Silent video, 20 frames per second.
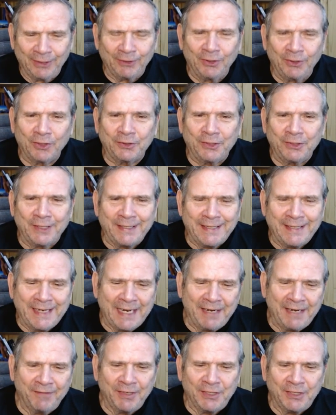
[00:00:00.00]
looked at
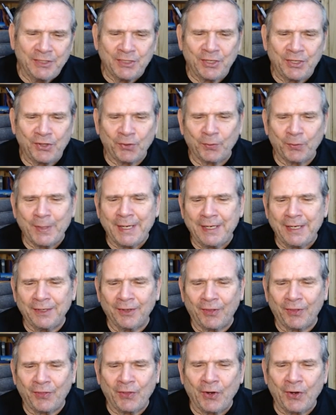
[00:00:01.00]
David's 3
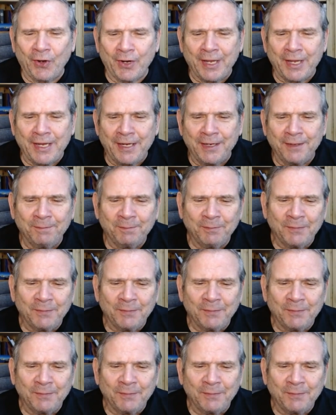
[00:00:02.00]
and 30,